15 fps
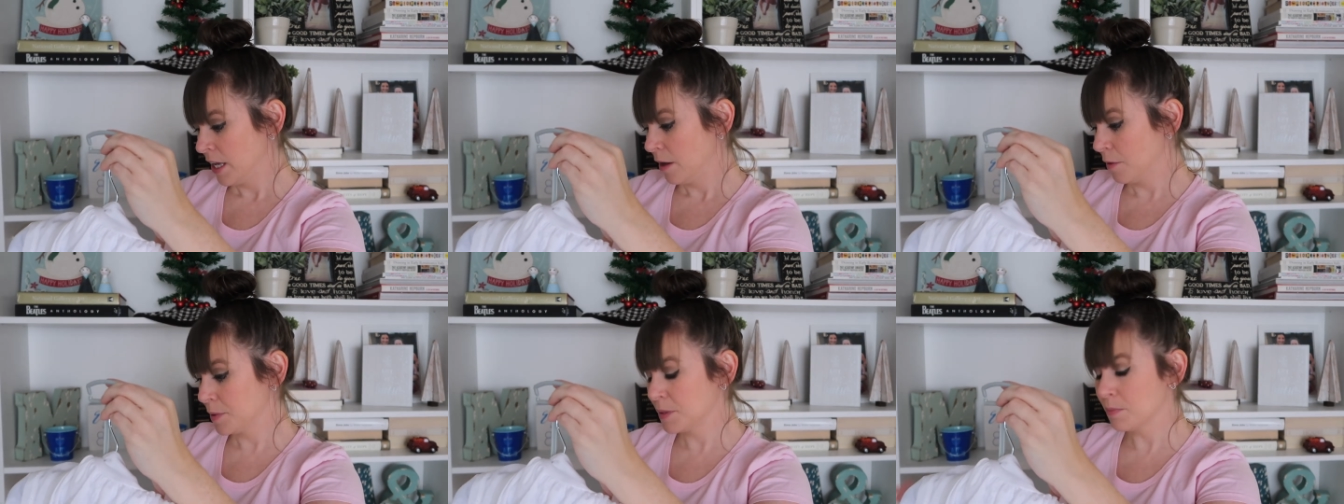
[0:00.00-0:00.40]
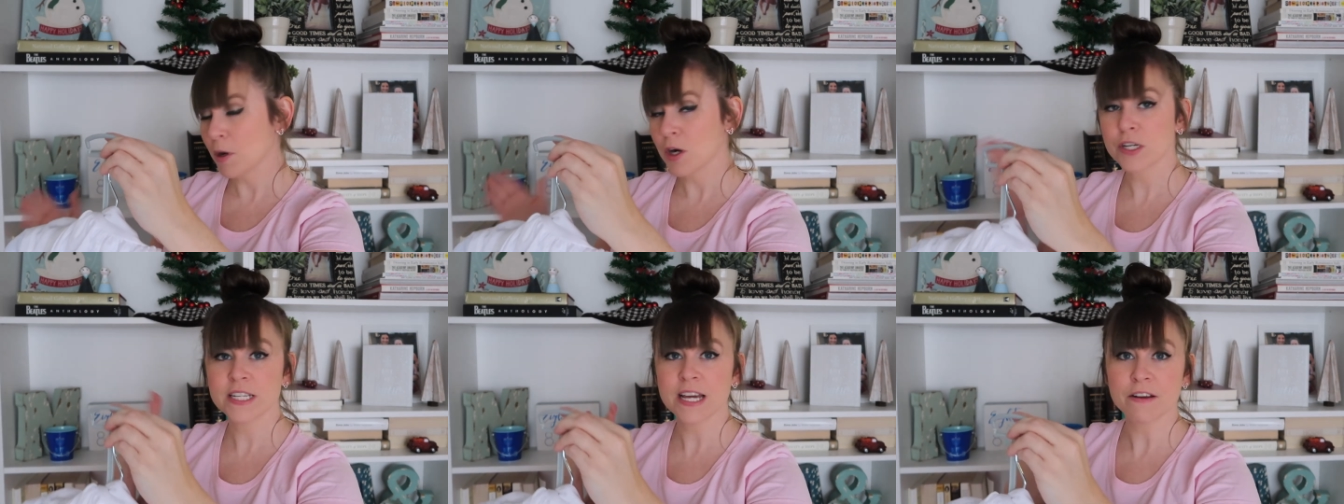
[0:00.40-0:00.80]
It was
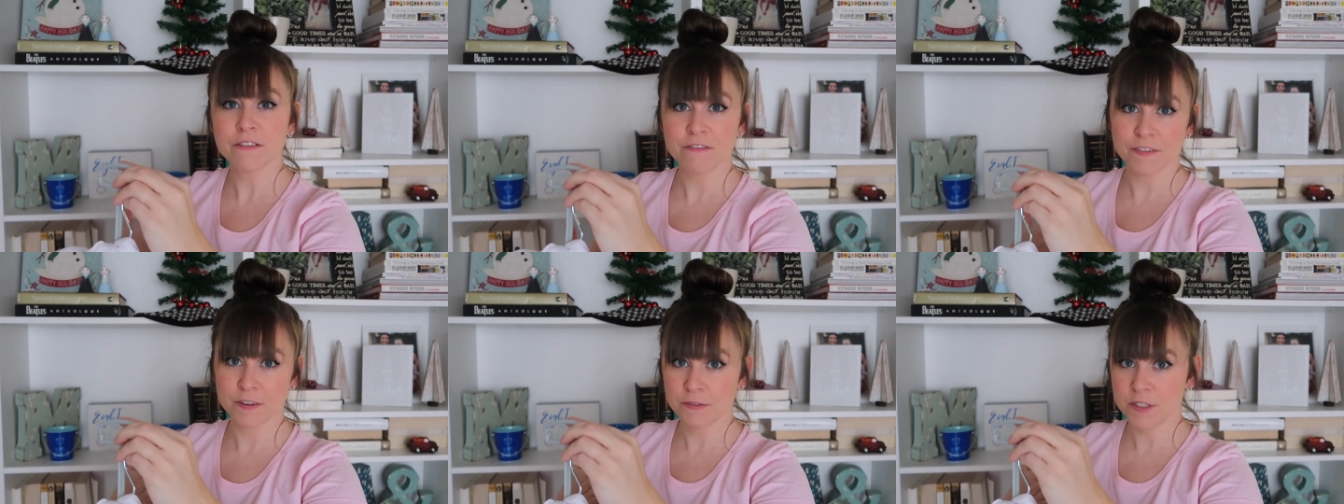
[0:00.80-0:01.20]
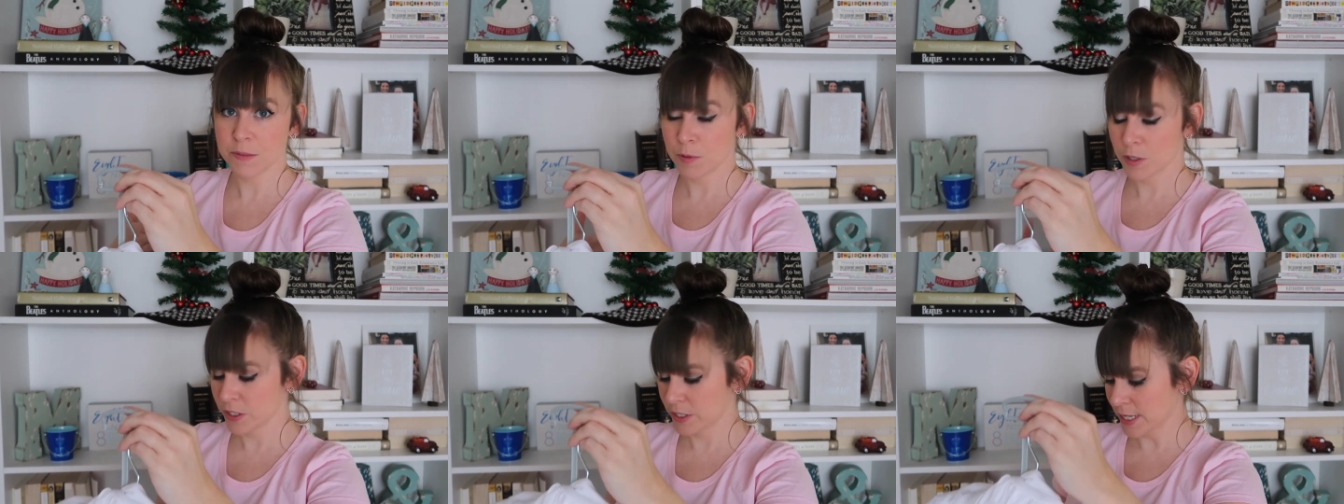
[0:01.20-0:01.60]
marked down
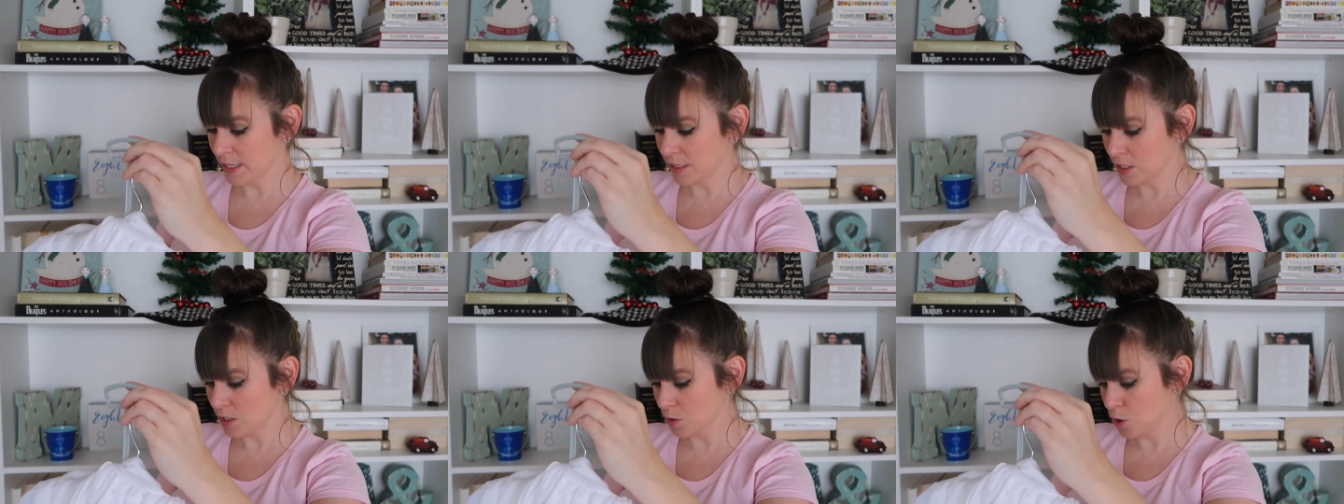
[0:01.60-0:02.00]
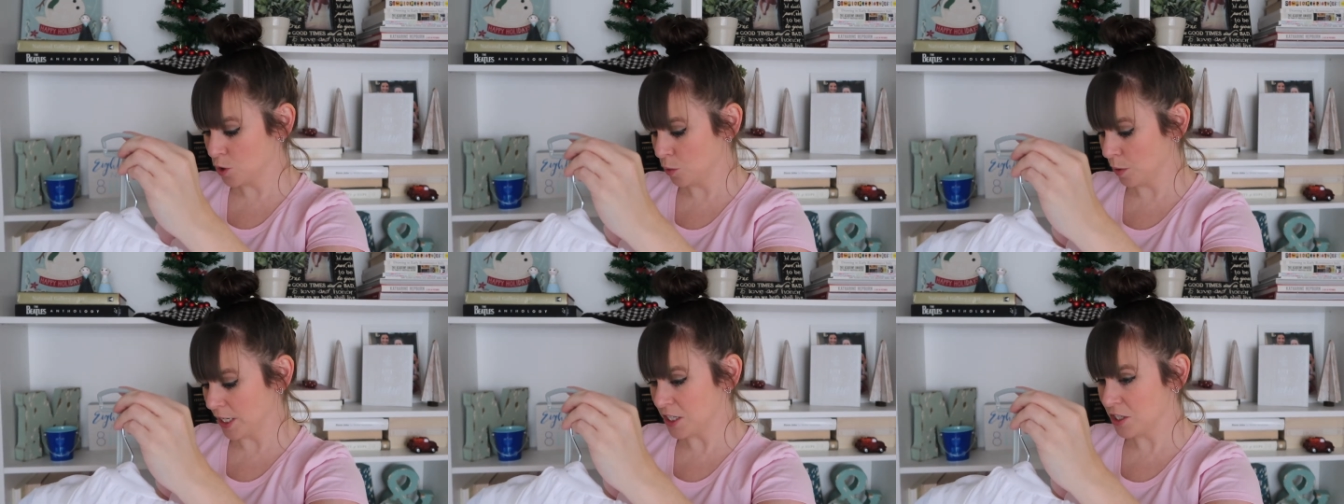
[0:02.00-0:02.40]
50%, so
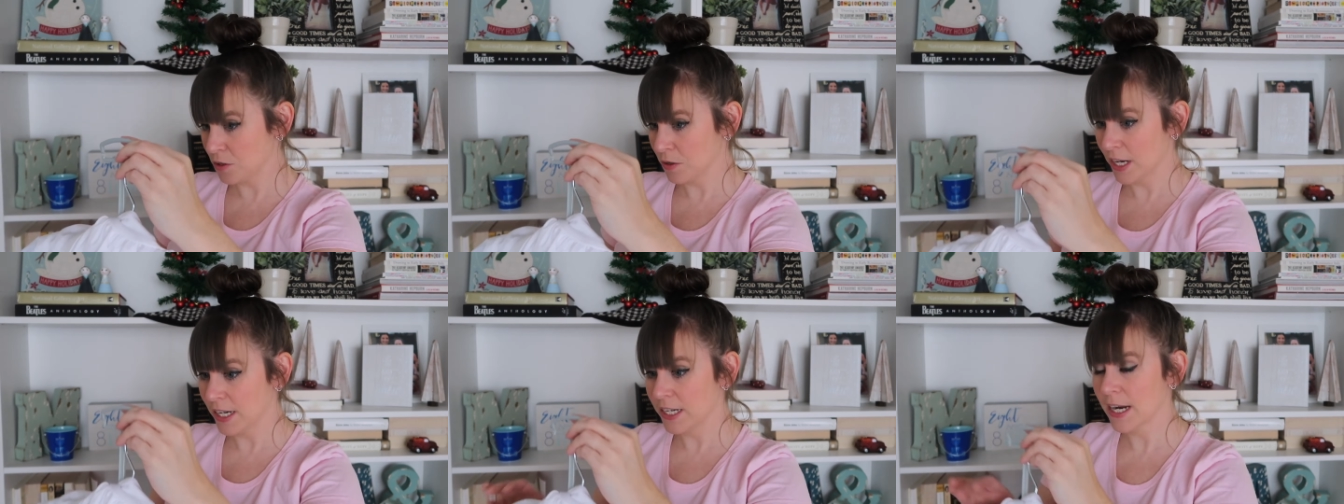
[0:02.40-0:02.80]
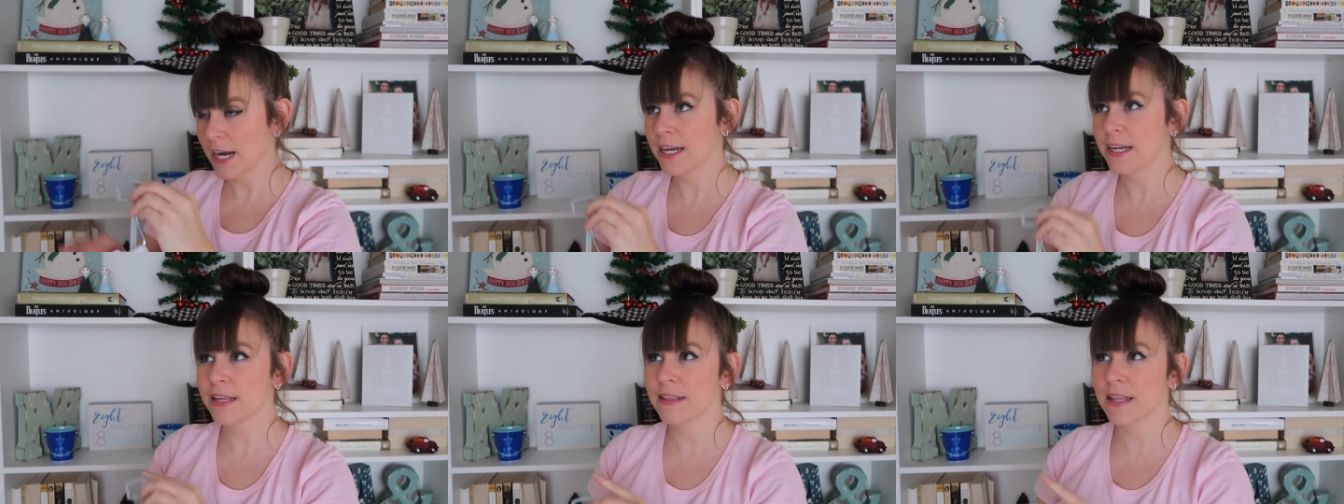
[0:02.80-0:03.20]

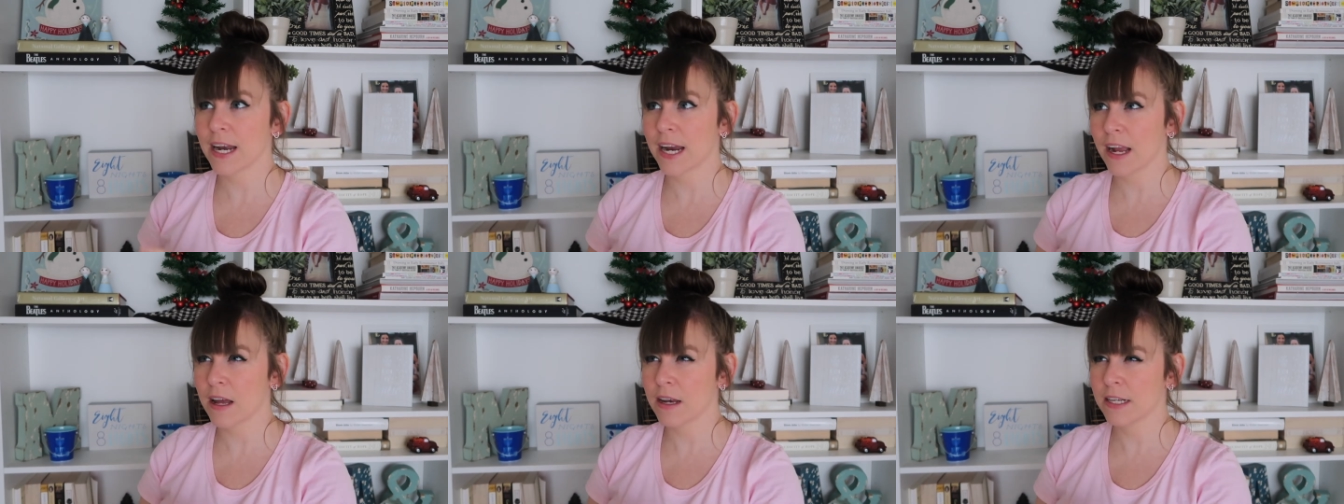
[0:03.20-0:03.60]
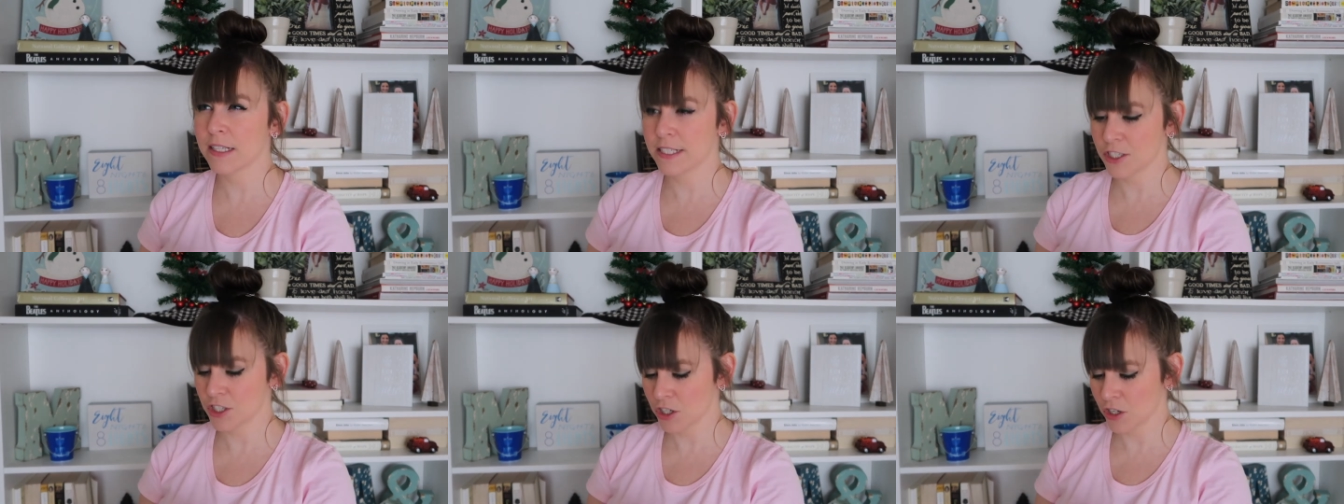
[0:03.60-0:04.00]
22.99, And then I got an
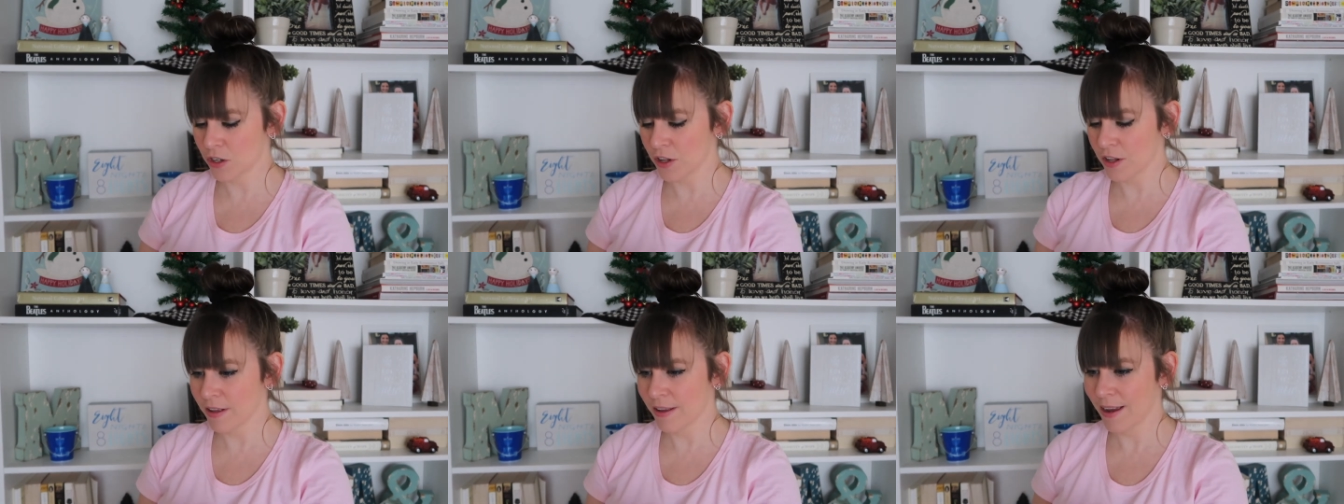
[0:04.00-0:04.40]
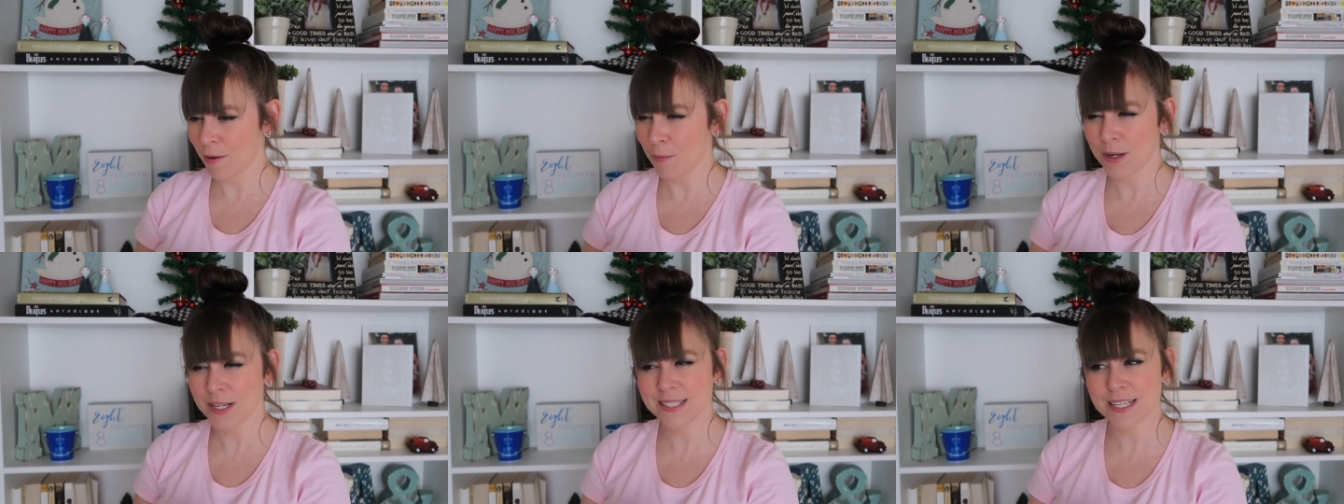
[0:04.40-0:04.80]
additional,
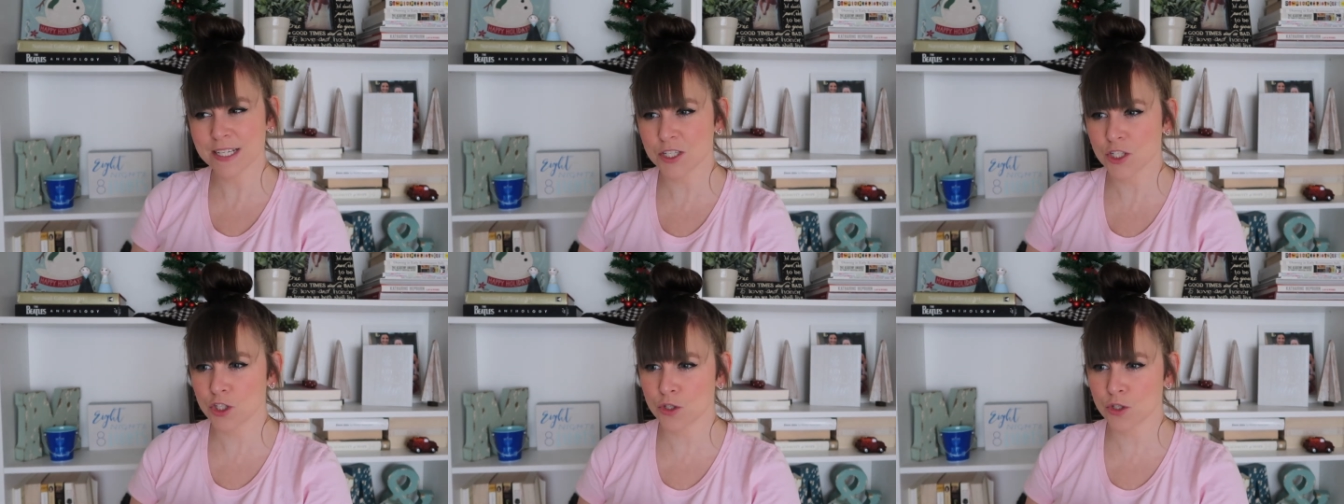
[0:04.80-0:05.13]
I wanna say